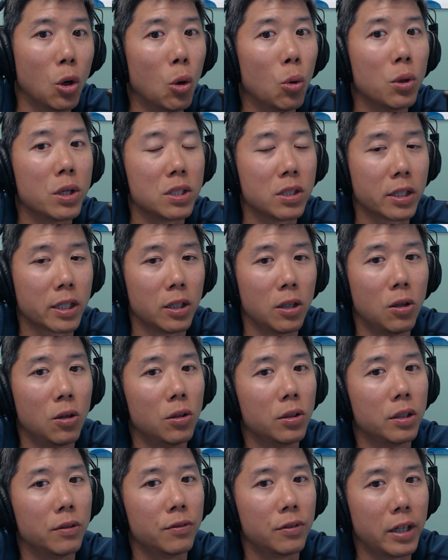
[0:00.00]
always look at
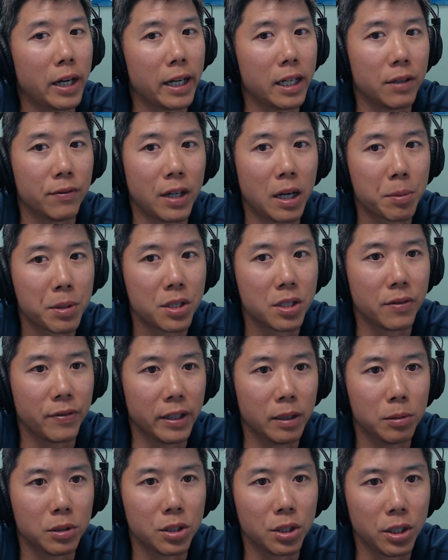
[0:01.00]
all the variety of options
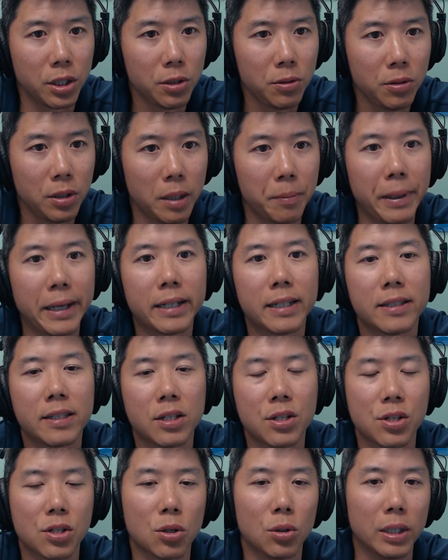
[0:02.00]
available to you and make
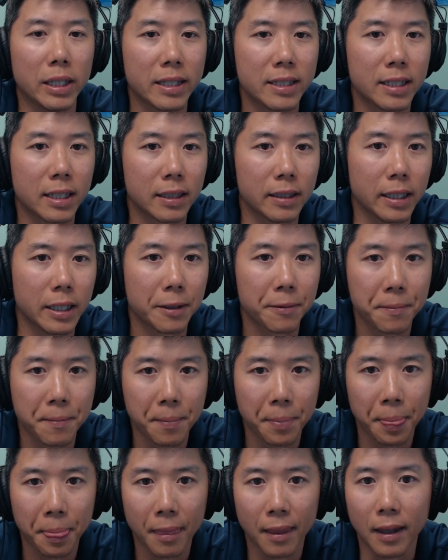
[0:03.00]
decisions holistically.
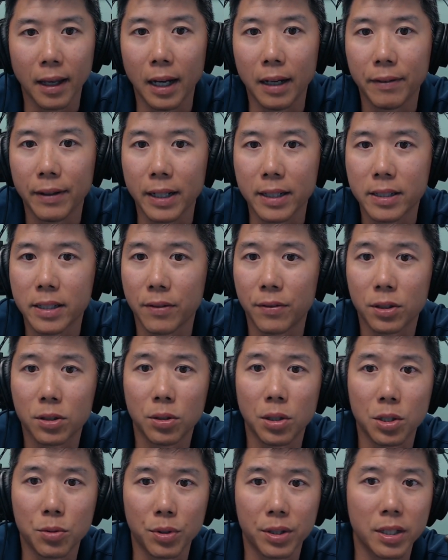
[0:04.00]
I've had several
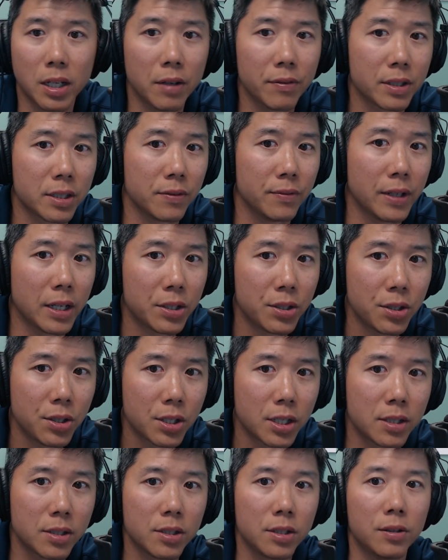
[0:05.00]
calls with novice investors
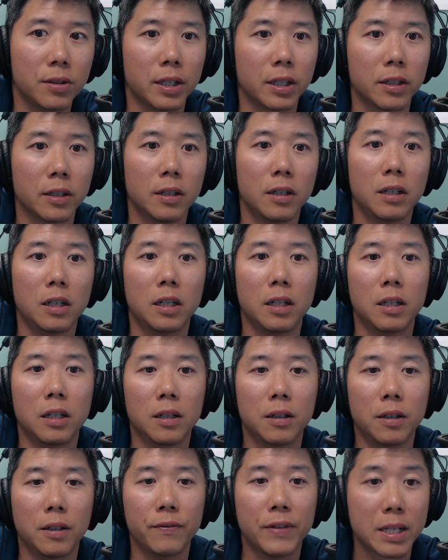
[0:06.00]
considering uh,
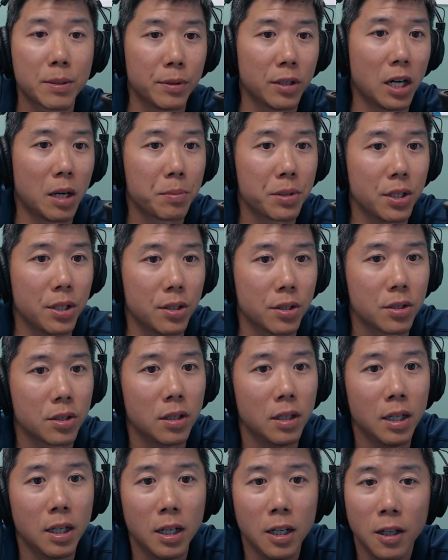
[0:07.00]
investment options
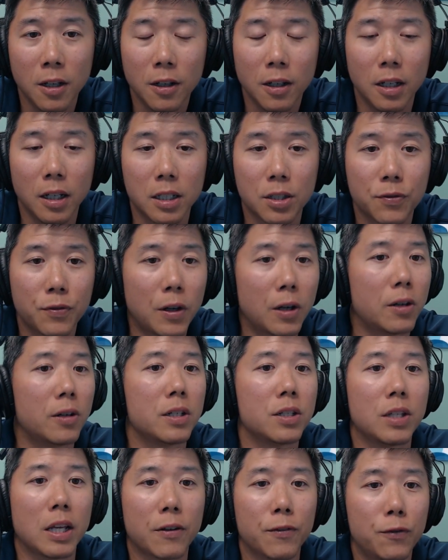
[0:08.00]
as far
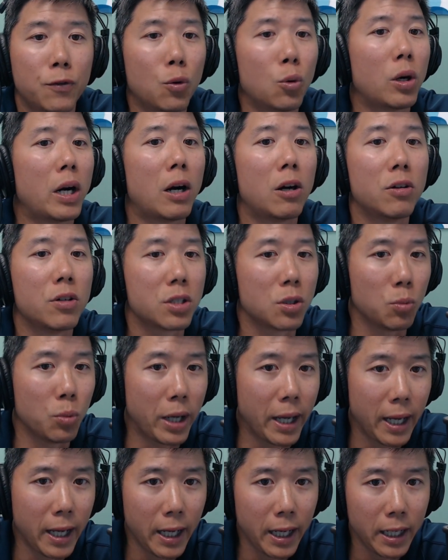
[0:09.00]
as like four hours
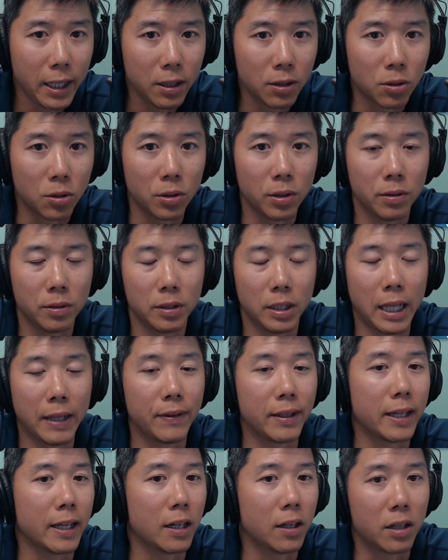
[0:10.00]
away or that
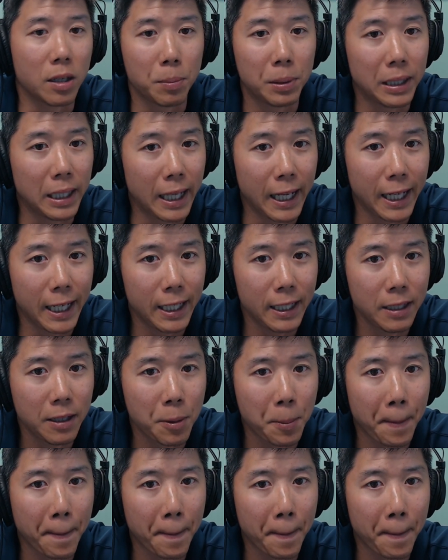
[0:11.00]
they get on a plane